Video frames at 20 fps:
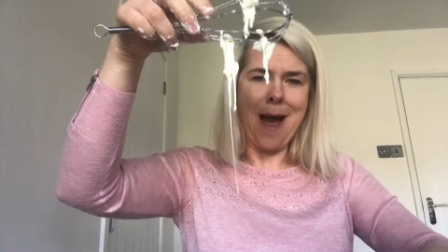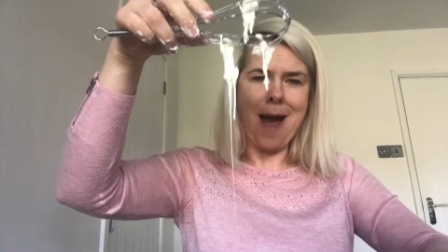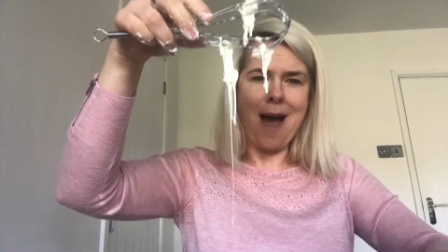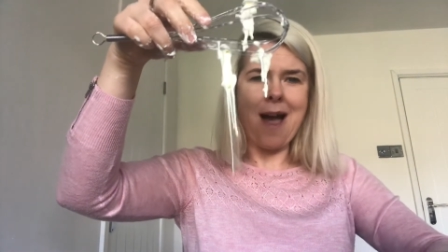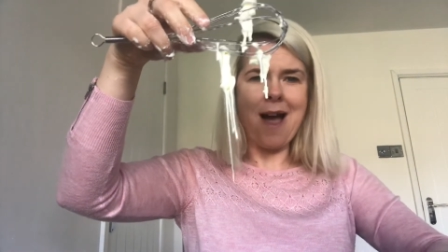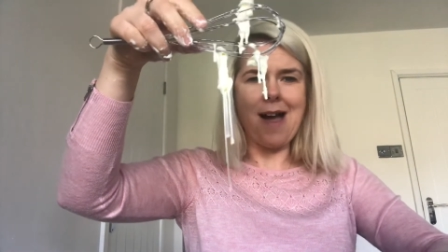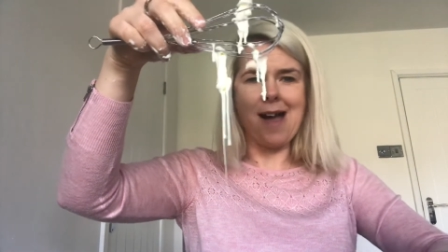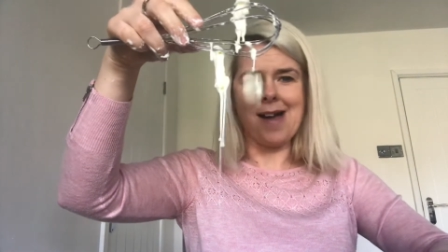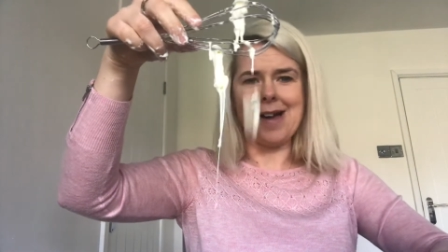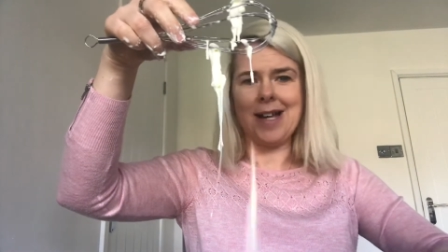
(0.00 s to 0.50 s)

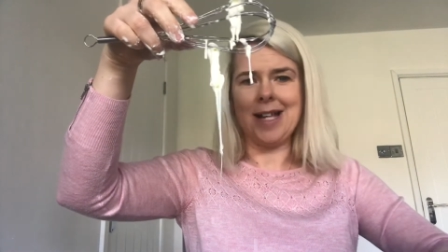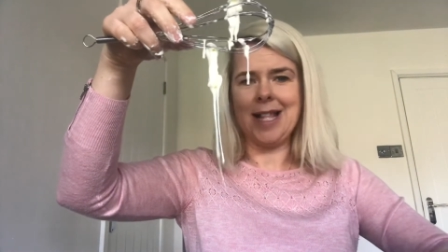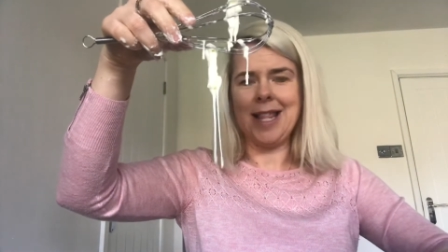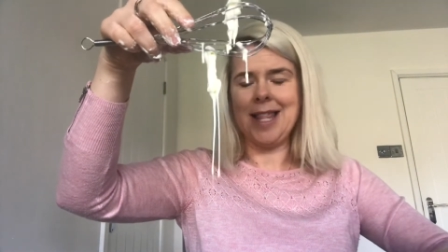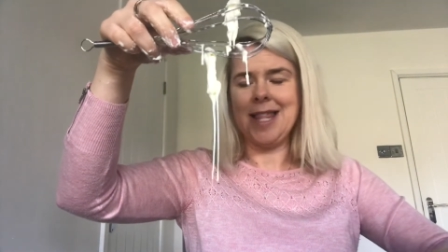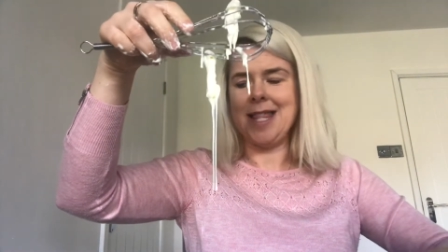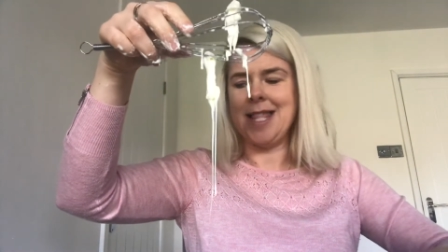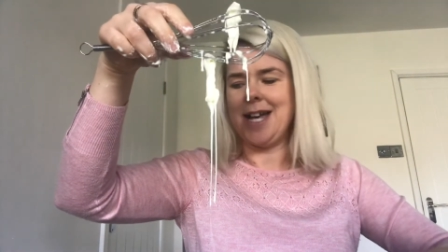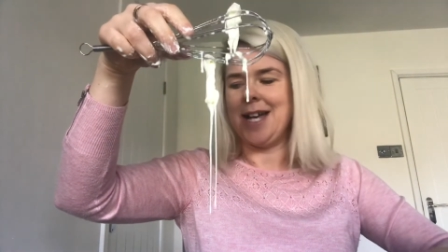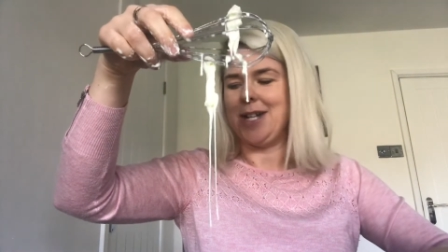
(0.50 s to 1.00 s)
Oh,
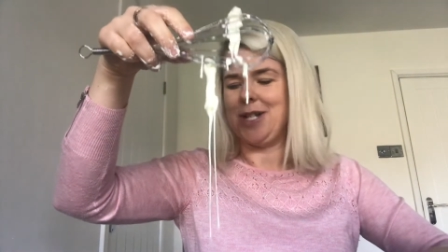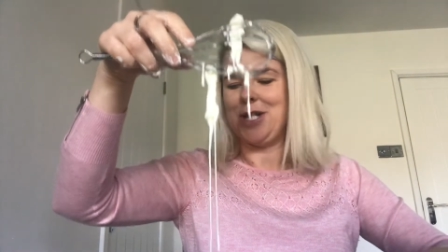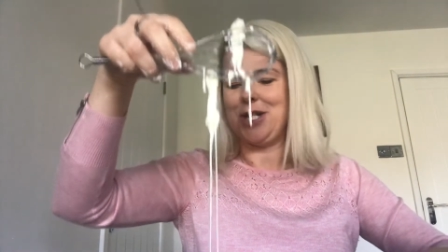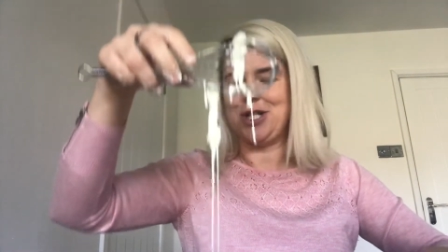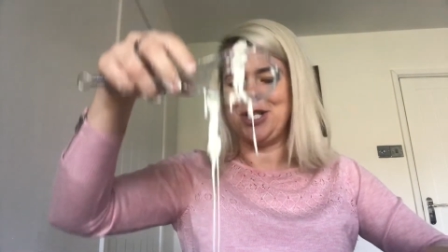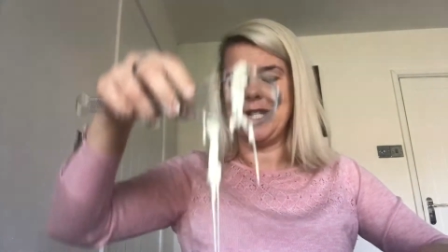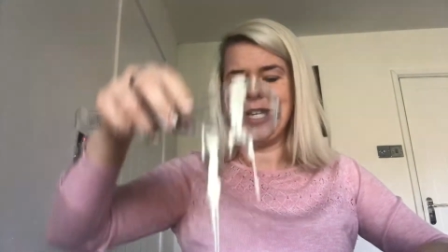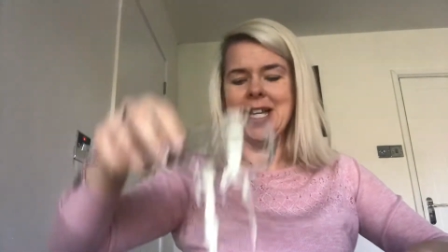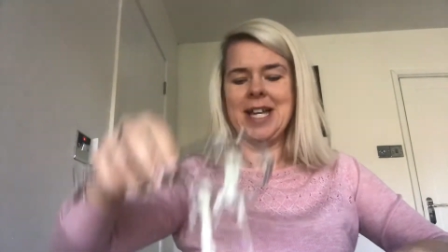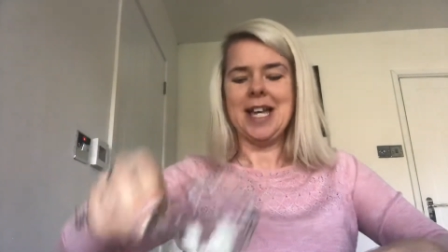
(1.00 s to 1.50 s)

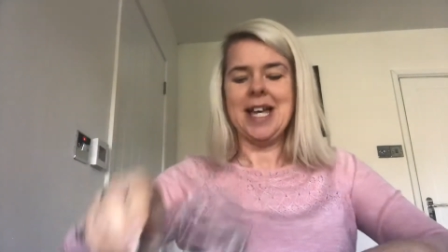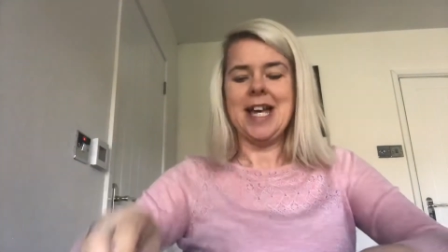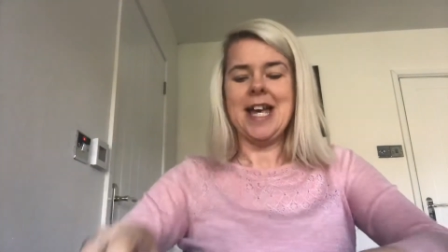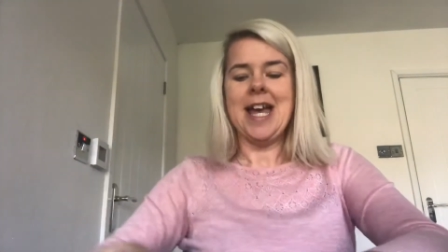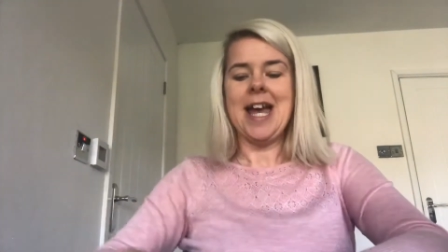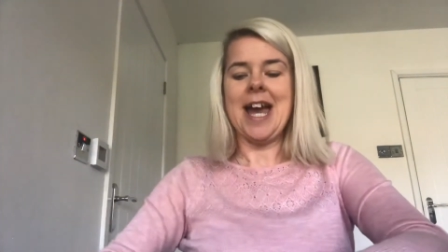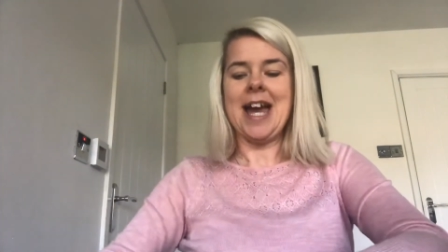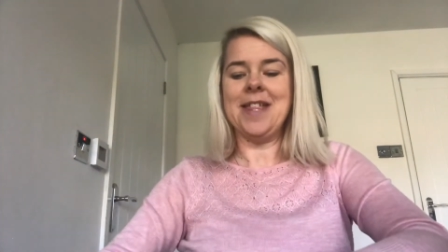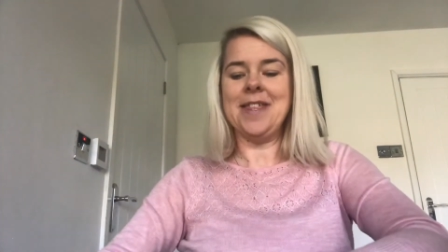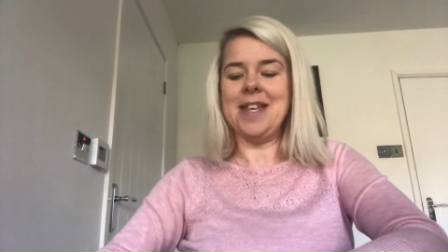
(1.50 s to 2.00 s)
lush.
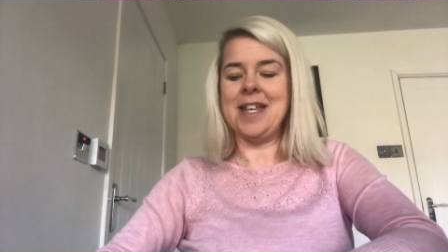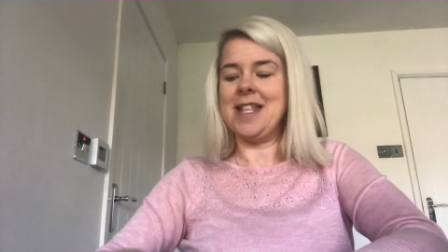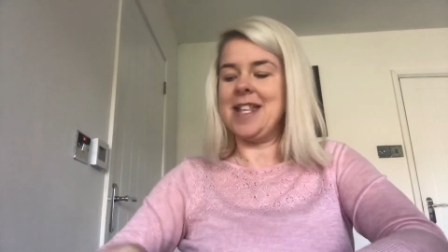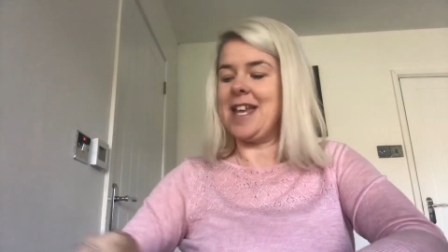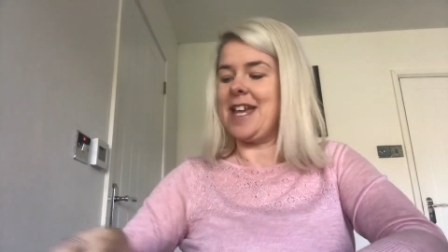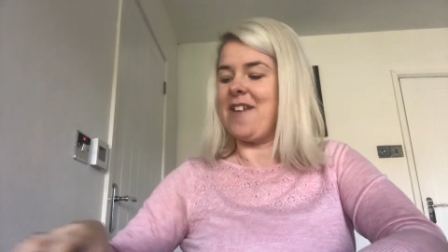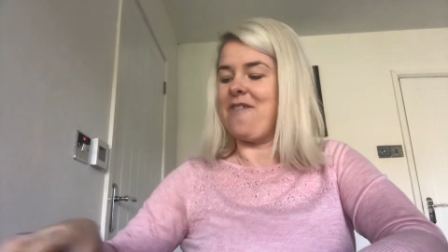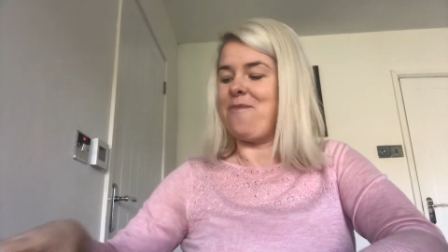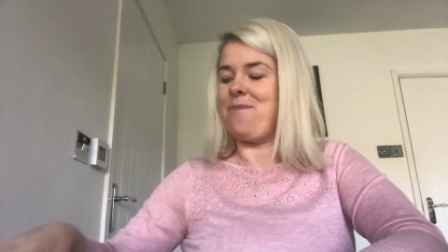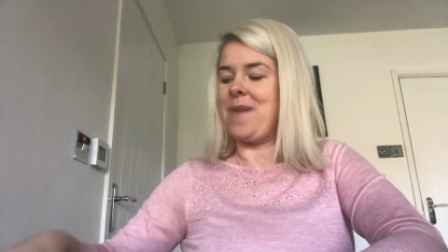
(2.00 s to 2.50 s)
And then
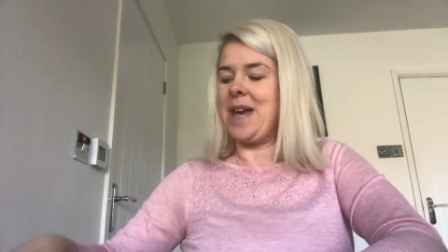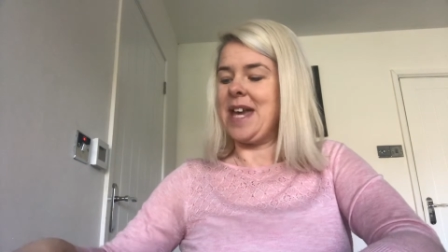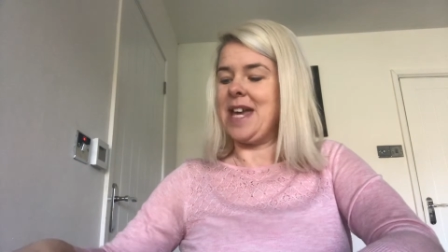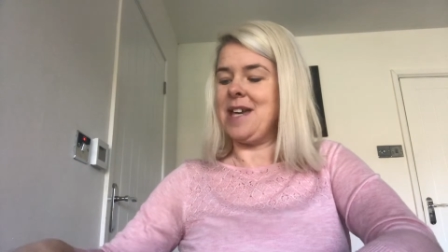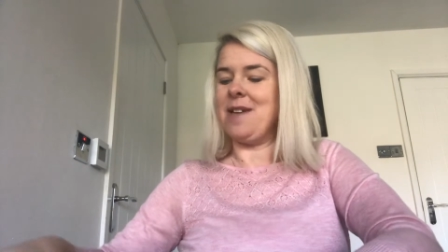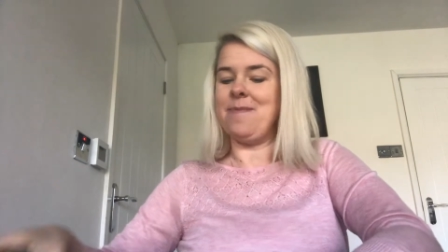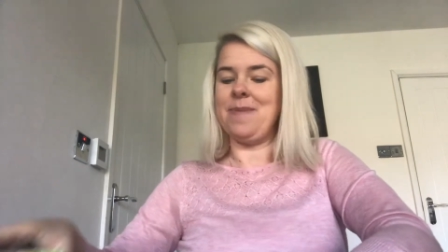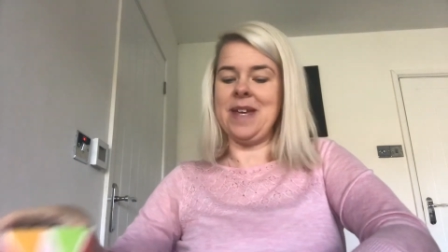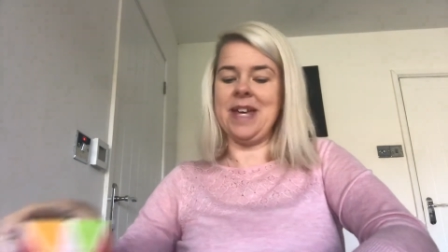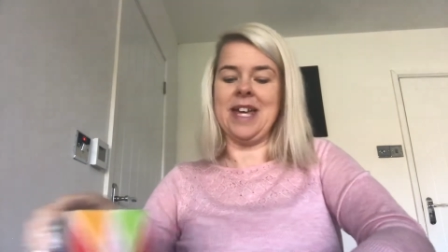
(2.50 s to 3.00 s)
if
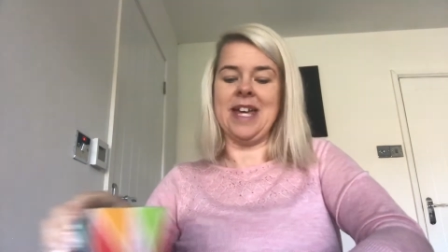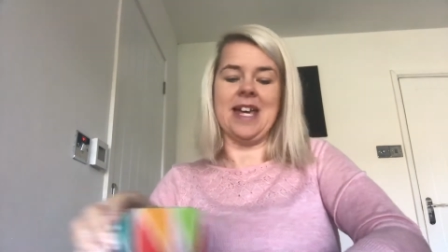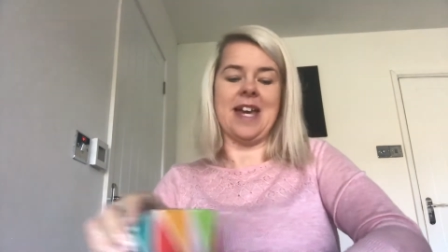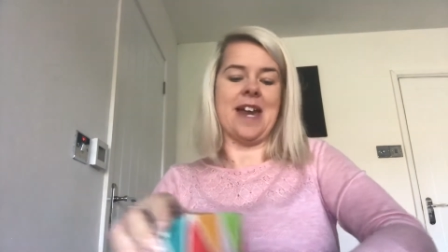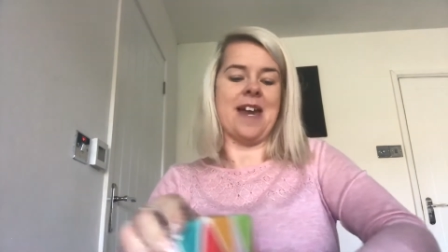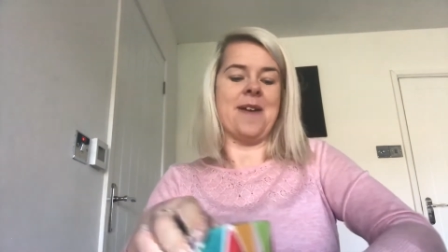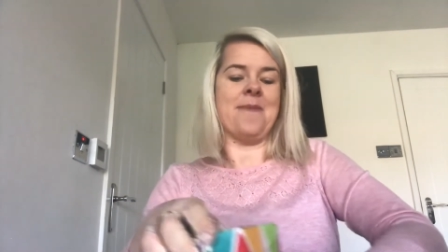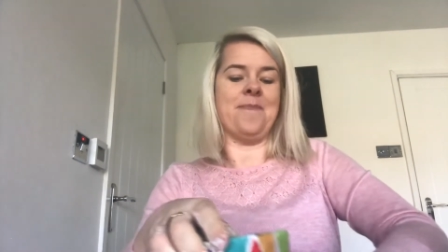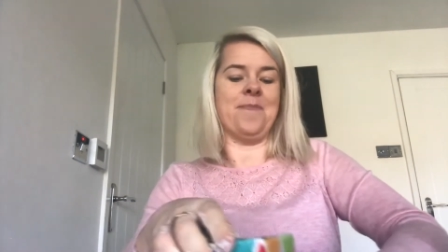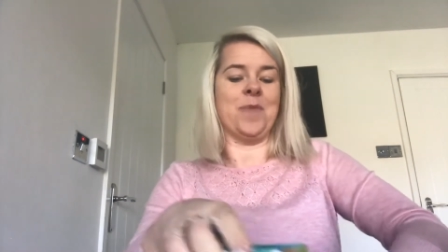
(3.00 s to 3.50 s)
baby
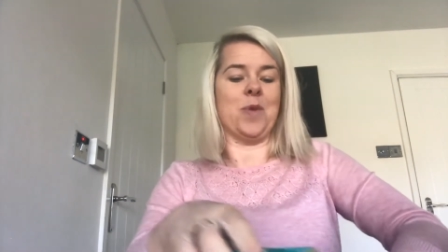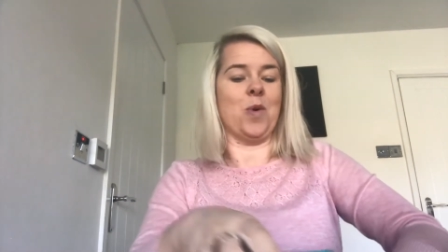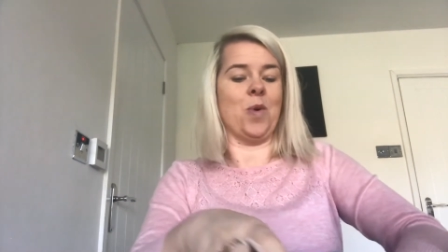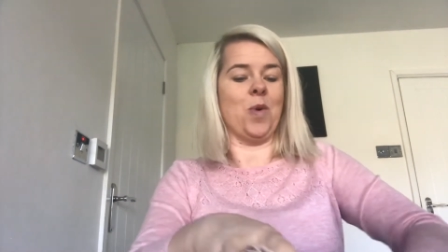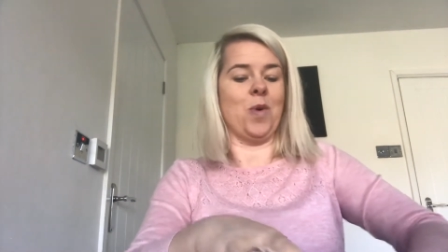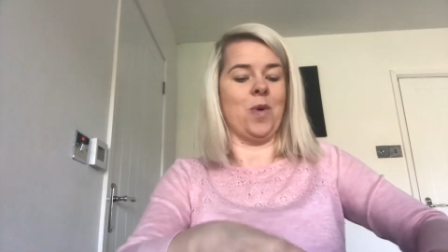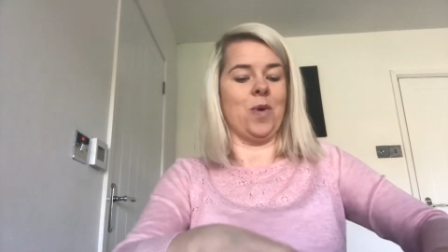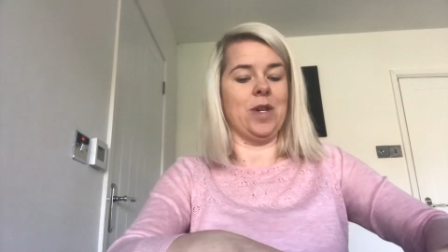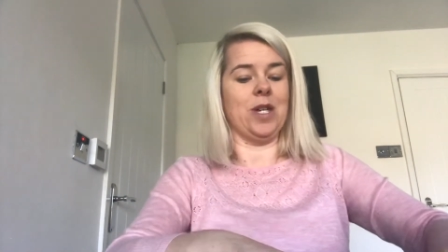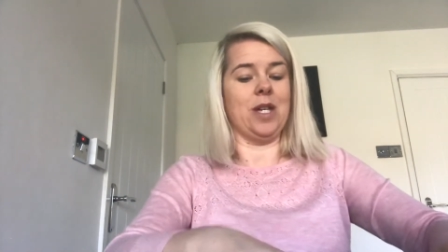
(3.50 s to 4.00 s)

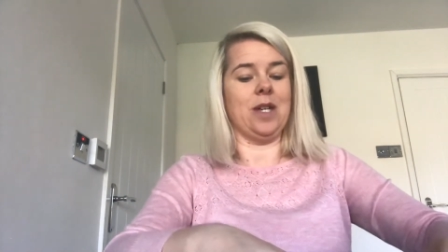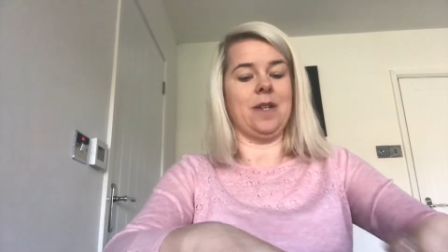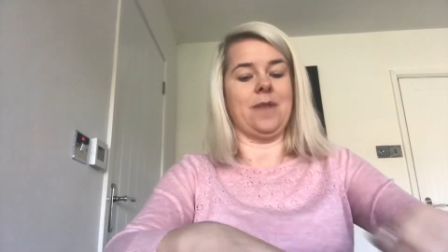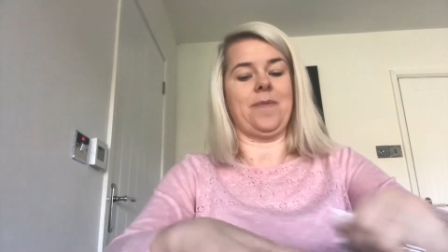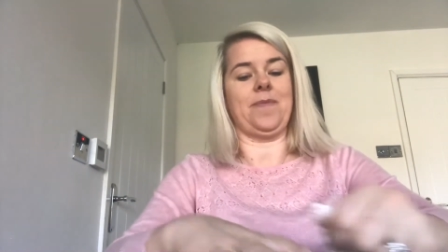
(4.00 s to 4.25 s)
or